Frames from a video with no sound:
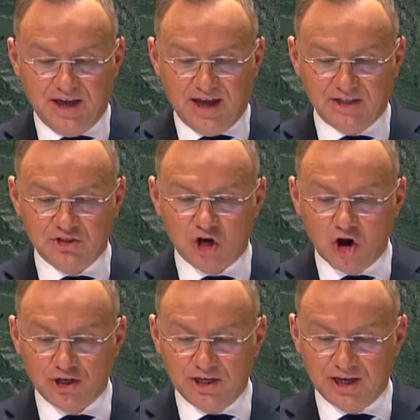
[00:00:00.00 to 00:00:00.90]
and
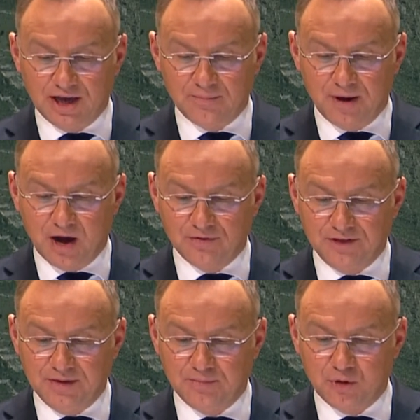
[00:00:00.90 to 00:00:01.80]
talking about
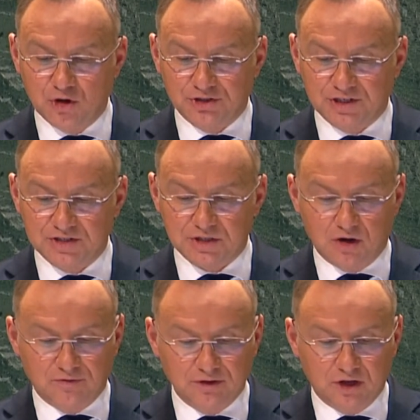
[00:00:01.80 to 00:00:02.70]
the importance
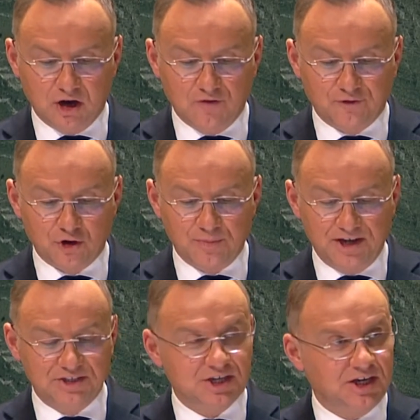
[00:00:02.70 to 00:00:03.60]
of law for
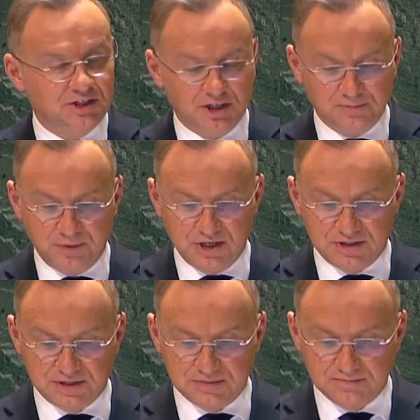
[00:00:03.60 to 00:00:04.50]
maintaining
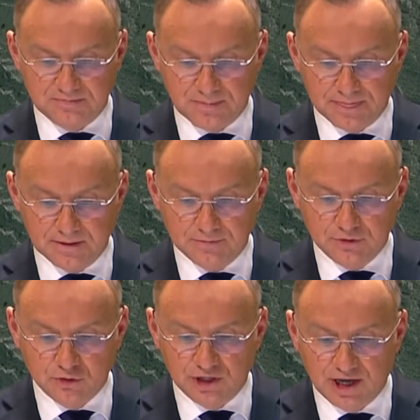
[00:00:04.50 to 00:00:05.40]
peace.
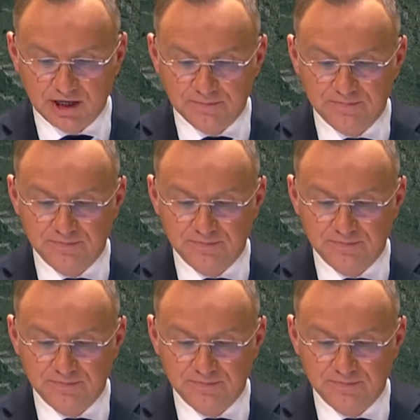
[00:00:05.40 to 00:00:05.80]
Today,